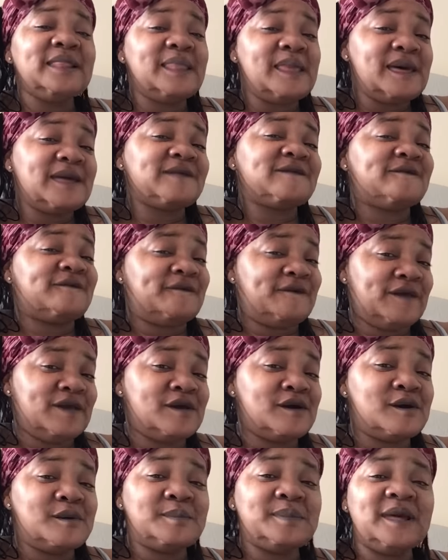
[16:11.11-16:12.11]
let's
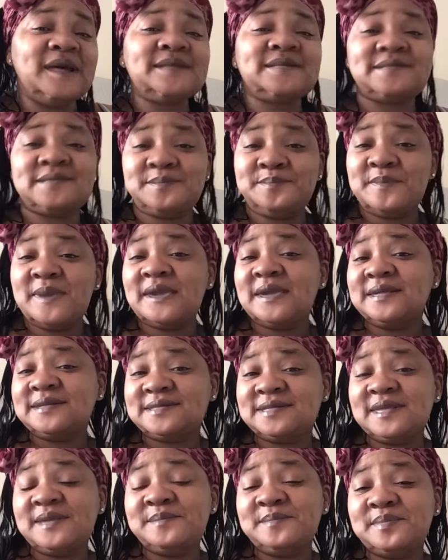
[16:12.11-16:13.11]
film, let's make it
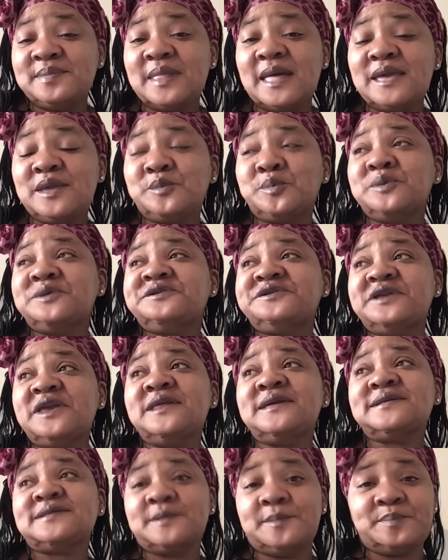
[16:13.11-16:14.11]
seem like
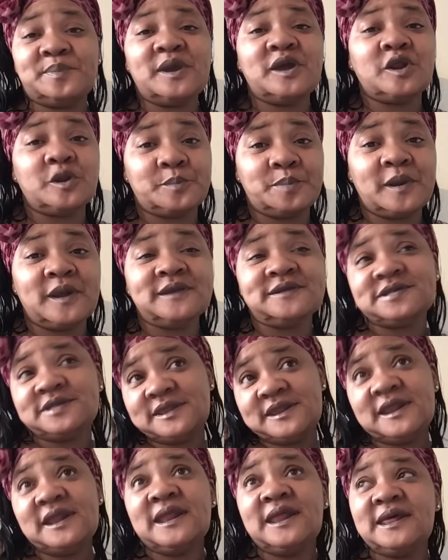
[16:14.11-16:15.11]
Rashida's a better
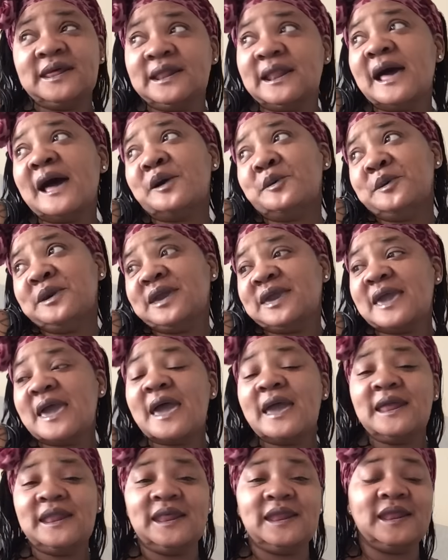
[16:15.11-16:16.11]
person than allowing
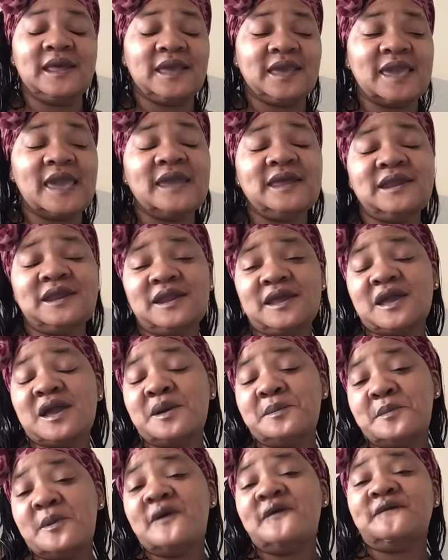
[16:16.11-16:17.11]
Kanan to
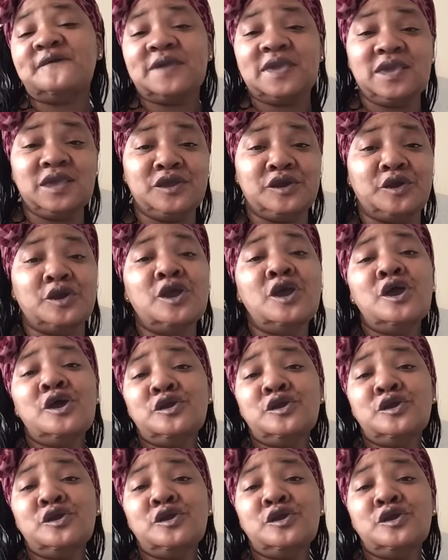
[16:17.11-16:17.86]
come over here,